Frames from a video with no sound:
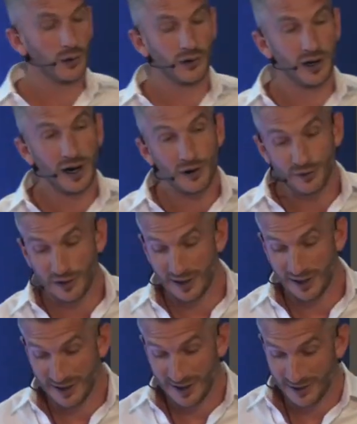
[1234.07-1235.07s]
was in a health
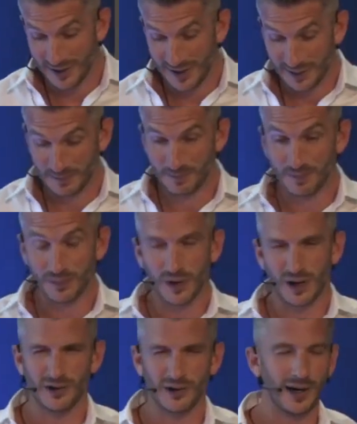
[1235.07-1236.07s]
clinic the other day
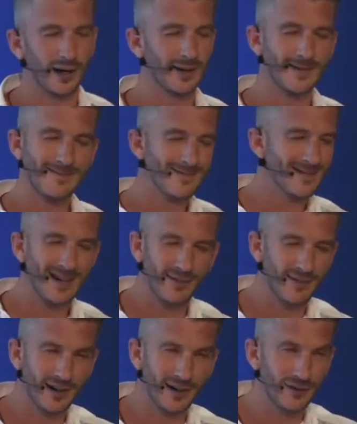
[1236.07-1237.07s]
and I was like,
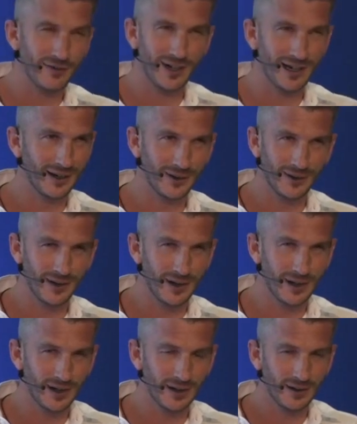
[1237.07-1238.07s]
definitely not feeling good in
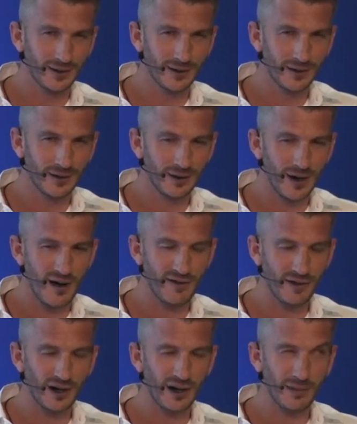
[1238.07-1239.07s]
here. I
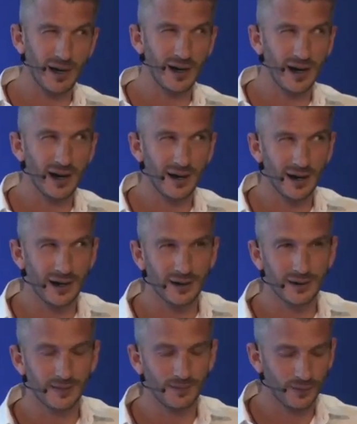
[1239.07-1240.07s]
feel like I'm getting a
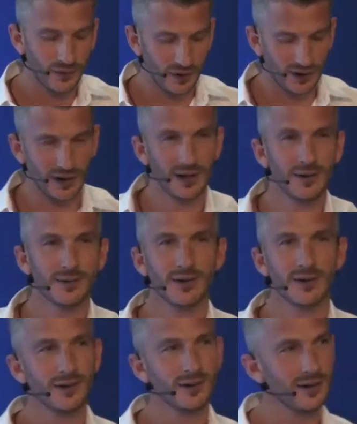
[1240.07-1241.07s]
headache. I was like, I'm
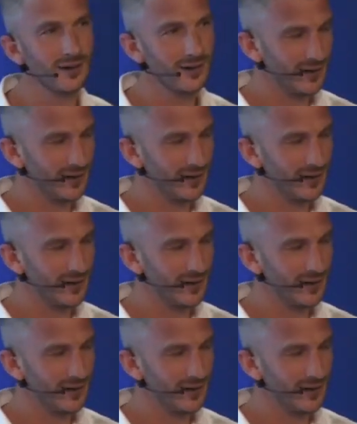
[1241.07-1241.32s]
just gonna